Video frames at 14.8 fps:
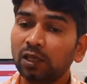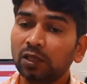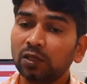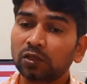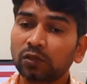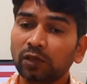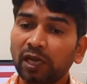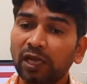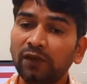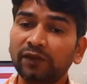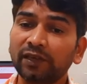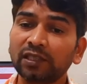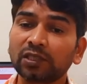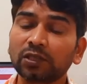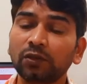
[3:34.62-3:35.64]
So
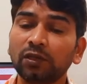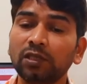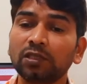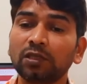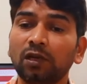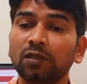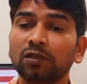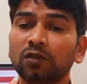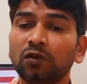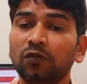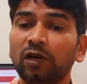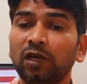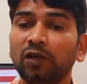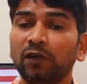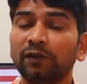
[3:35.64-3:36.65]
alfresco is also
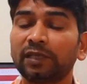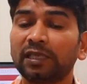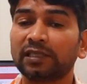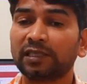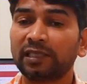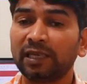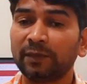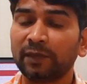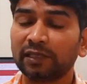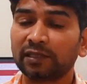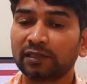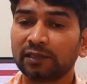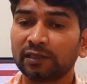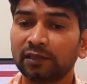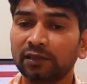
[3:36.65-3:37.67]
one of the
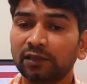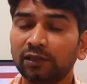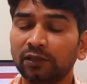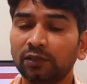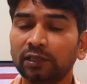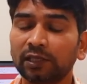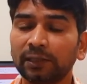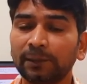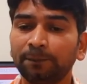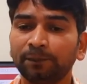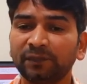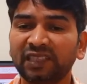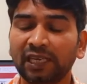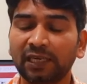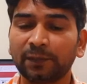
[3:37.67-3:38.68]
CMS, okay,
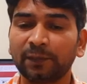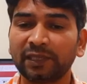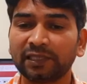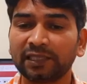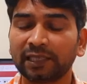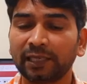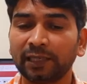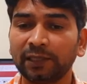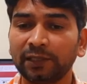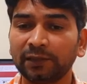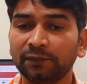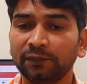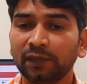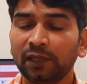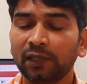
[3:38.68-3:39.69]
that basically
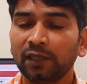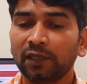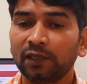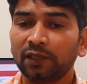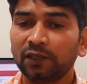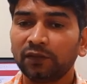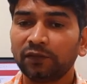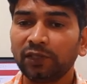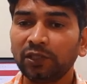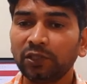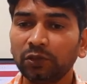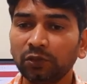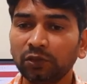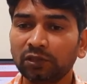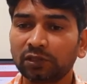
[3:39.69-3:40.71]
we
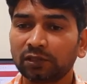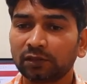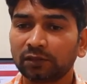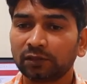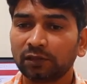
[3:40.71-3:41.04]
use.